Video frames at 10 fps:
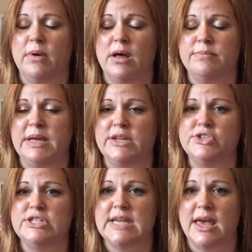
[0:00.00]
on
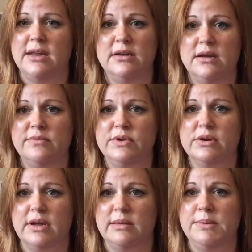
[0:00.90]
page 10 of
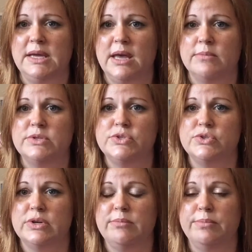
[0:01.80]
your AP
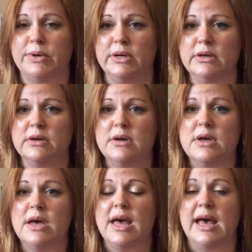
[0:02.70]
Chemistry book.
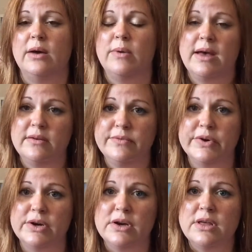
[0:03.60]

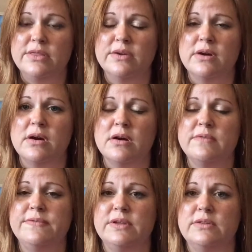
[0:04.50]
However, there are
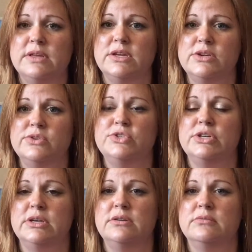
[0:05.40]
a few that you
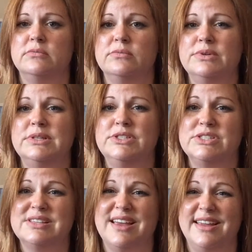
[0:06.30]
should really
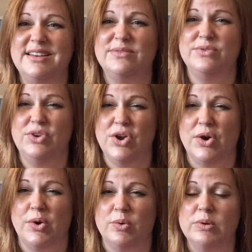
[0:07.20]
just kind of
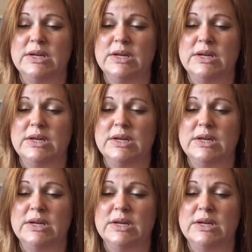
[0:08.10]
know.